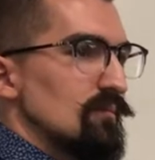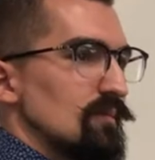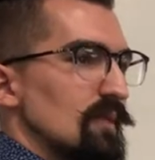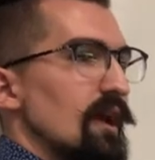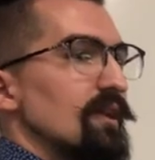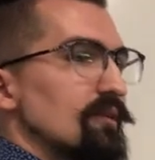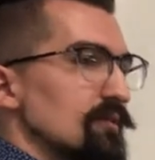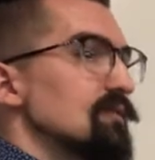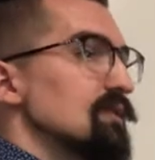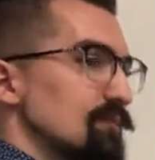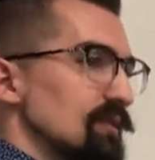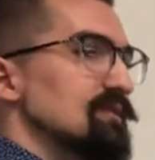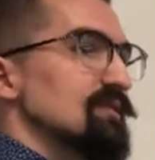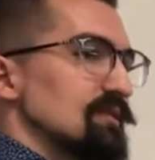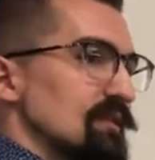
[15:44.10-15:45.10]
I know, it
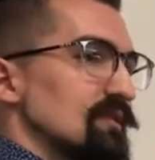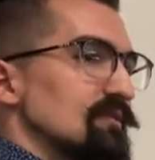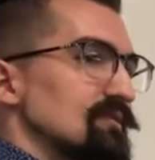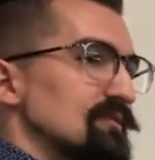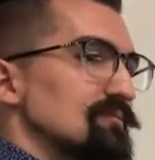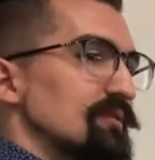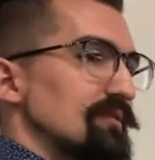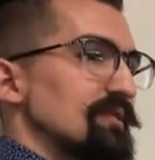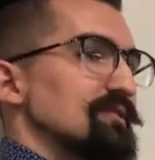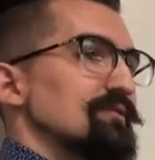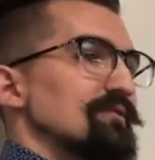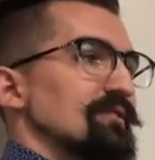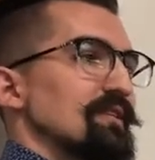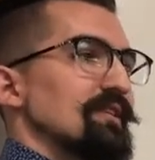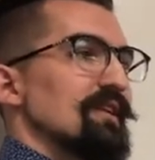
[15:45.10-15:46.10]
wasn't the notes, but these are
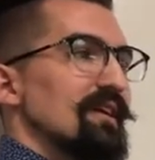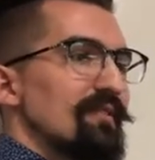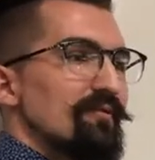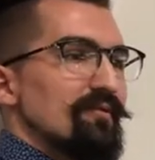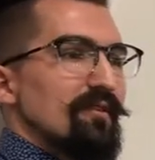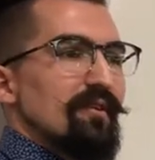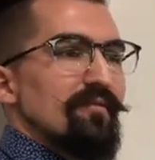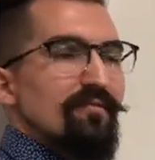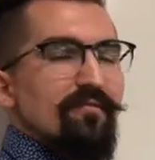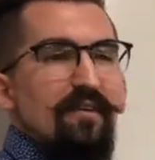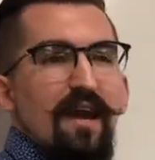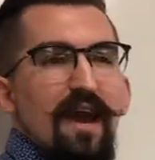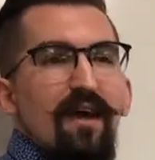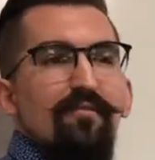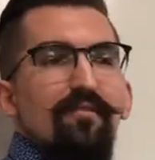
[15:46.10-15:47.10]
for the, for the
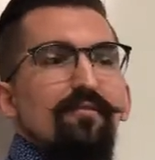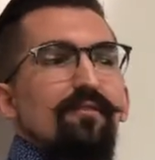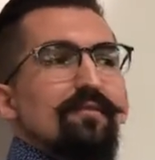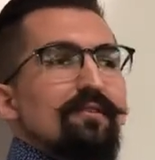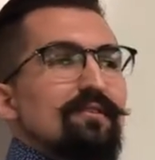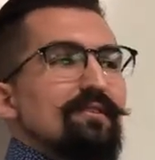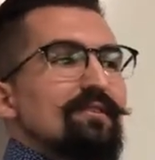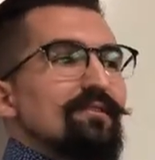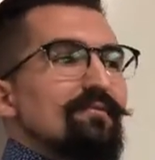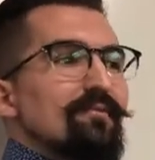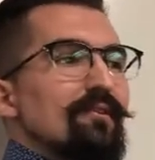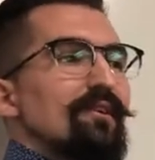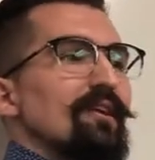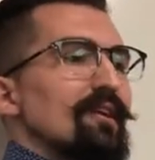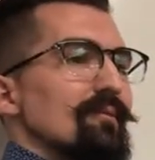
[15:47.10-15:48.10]
half of you that
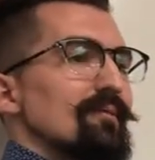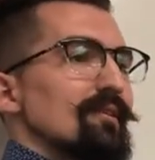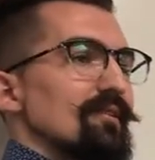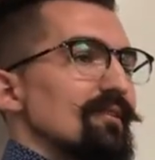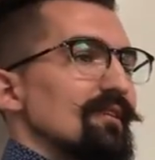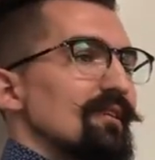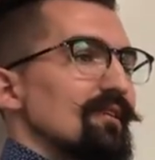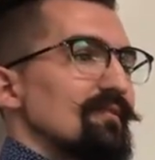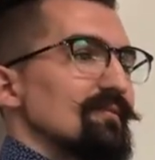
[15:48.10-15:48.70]
forgot about that.